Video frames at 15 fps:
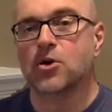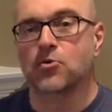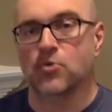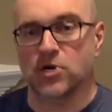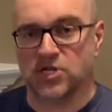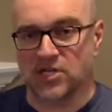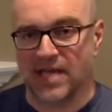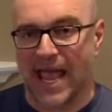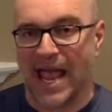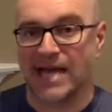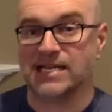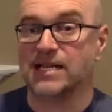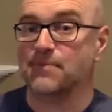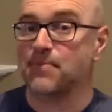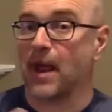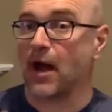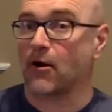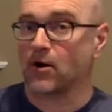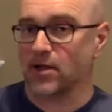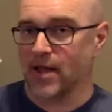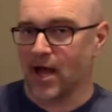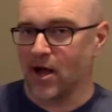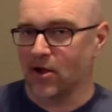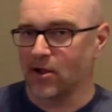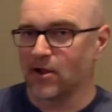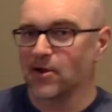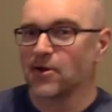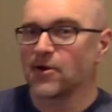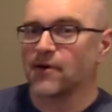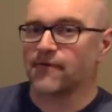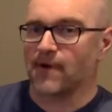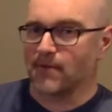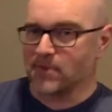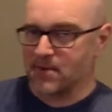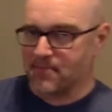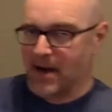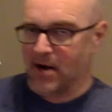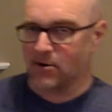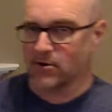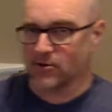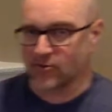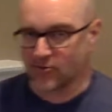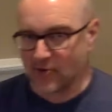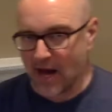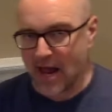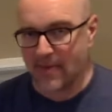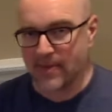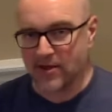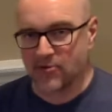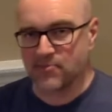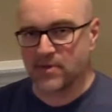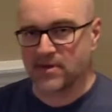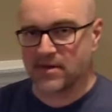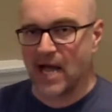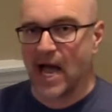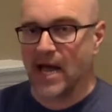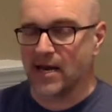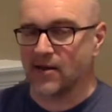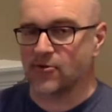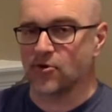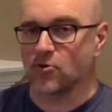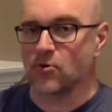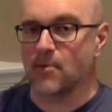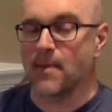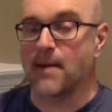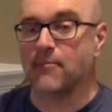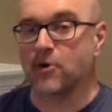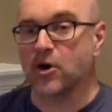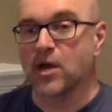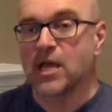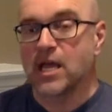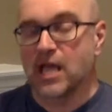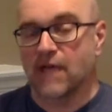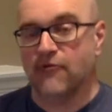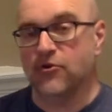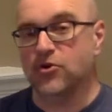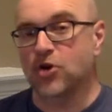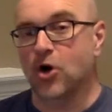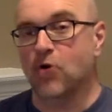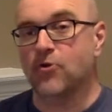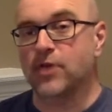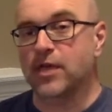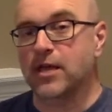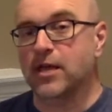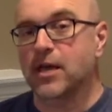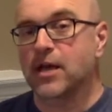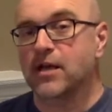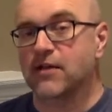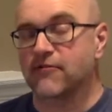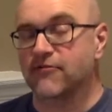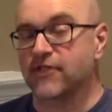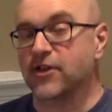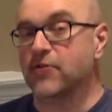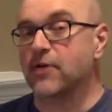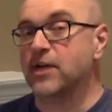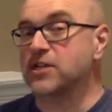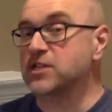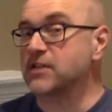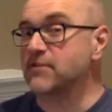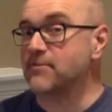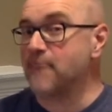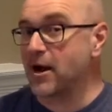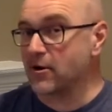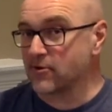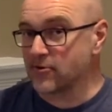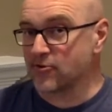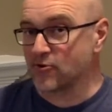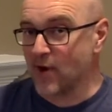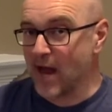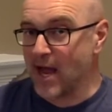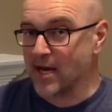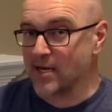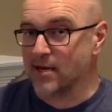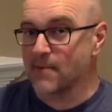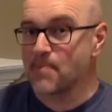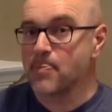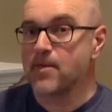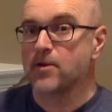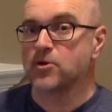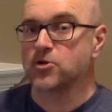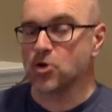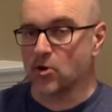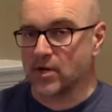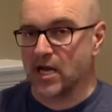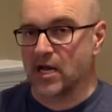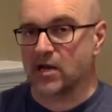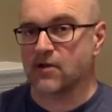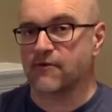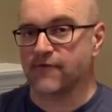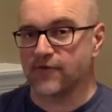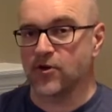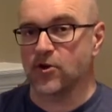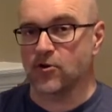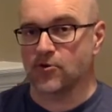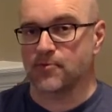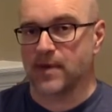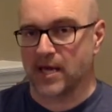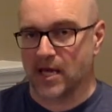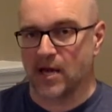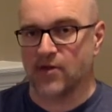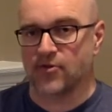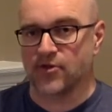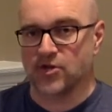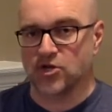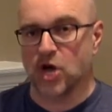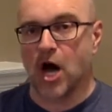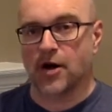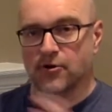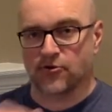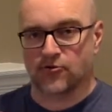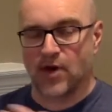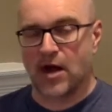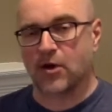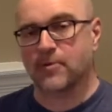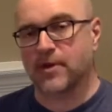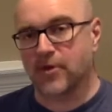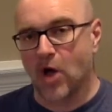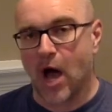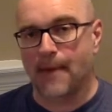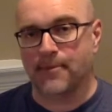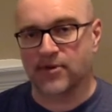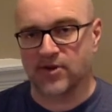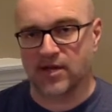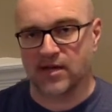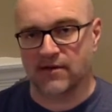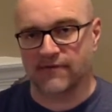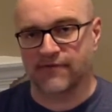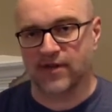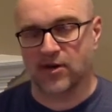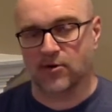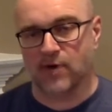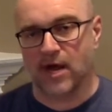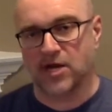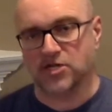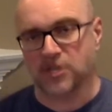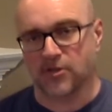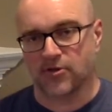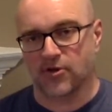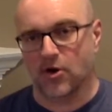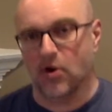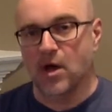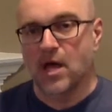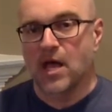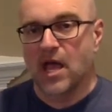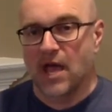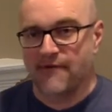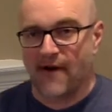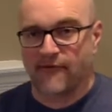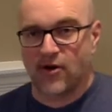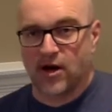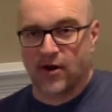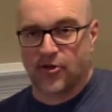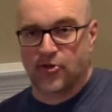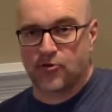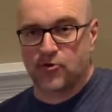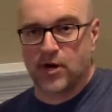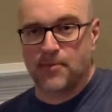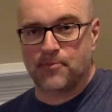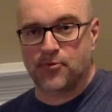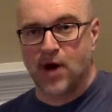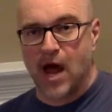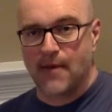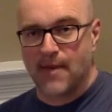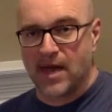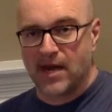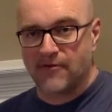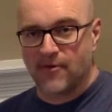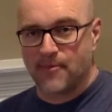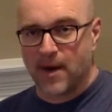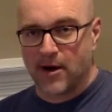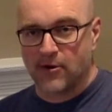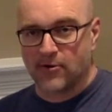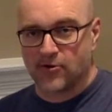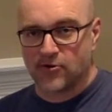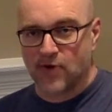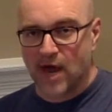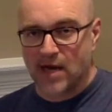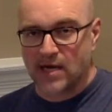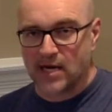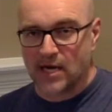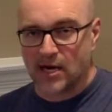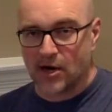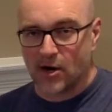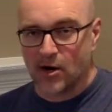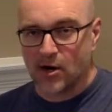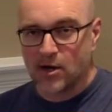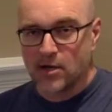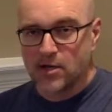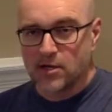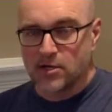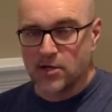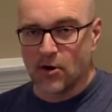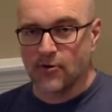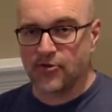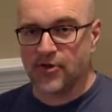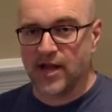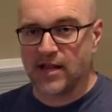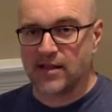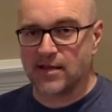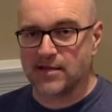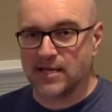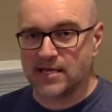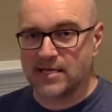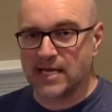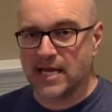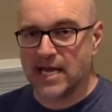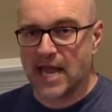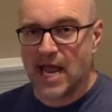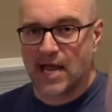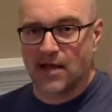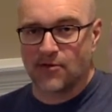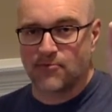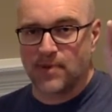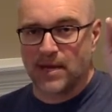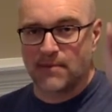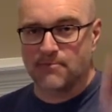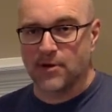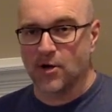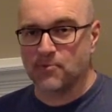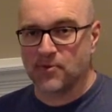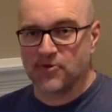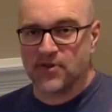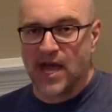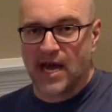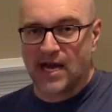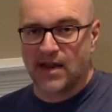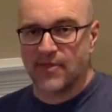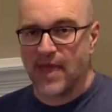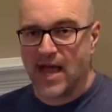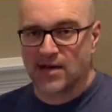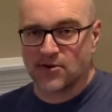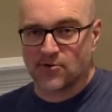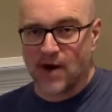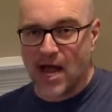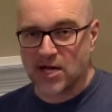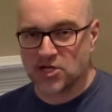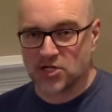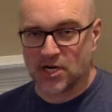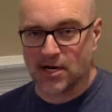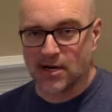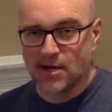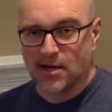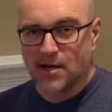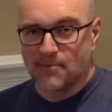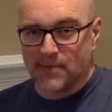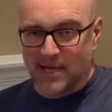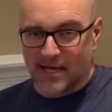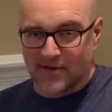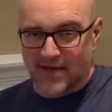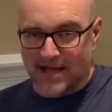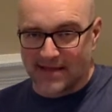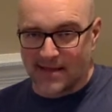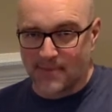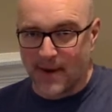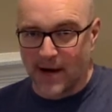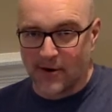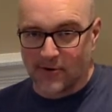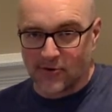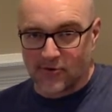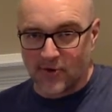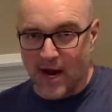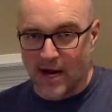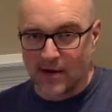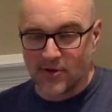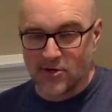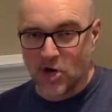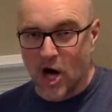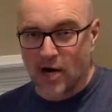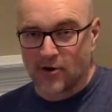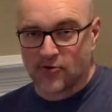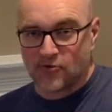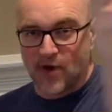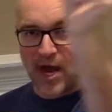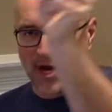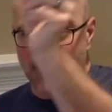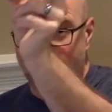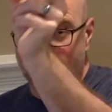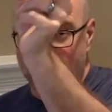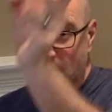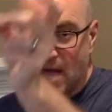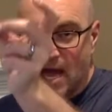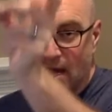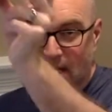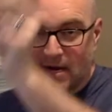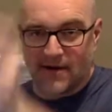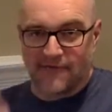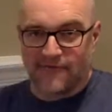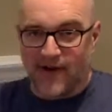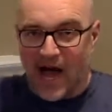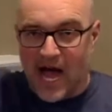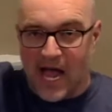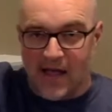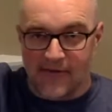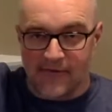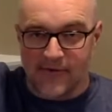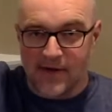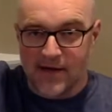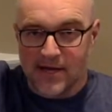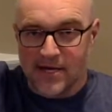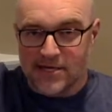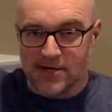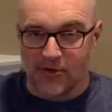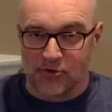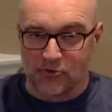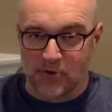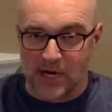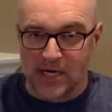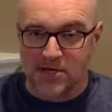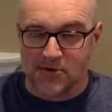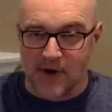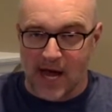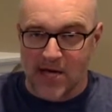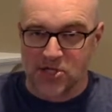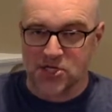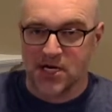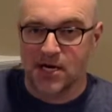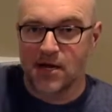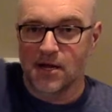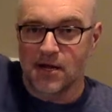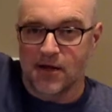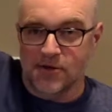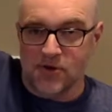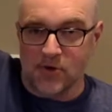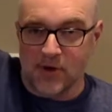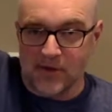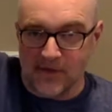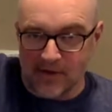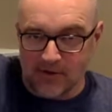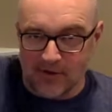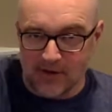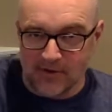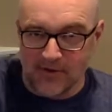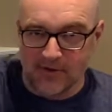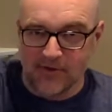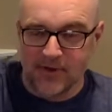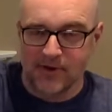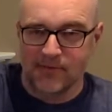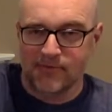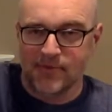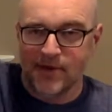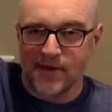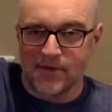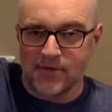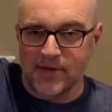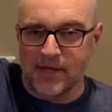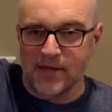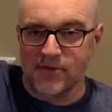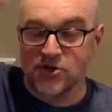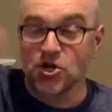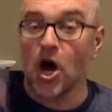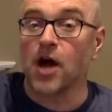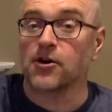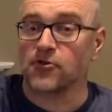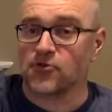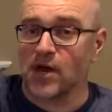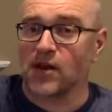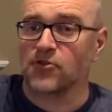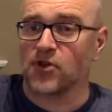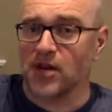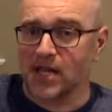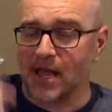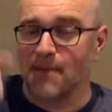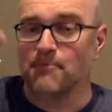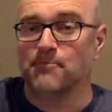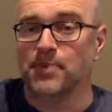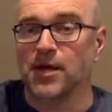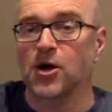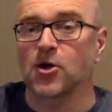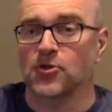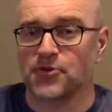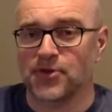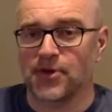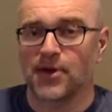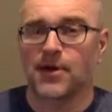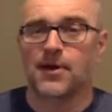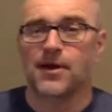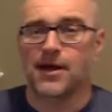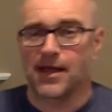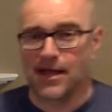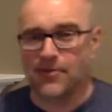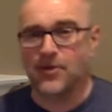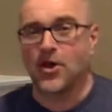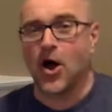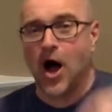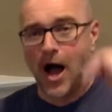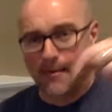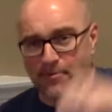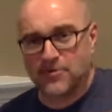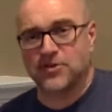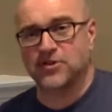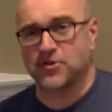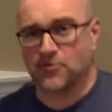which is anti-parallel from the parent strand that's beside it. So remember, if you know the configuration of the parent strand, don't get confused because the daughter strand will be the opposite configuration. So if I've got a 3' end of a parent strand here, don't think that the DNA is being built beside it in that direction because that's the parent strand. The daughter strand will be beside it in a 5-3 direction. So the daughter strand is going to get built in the opposite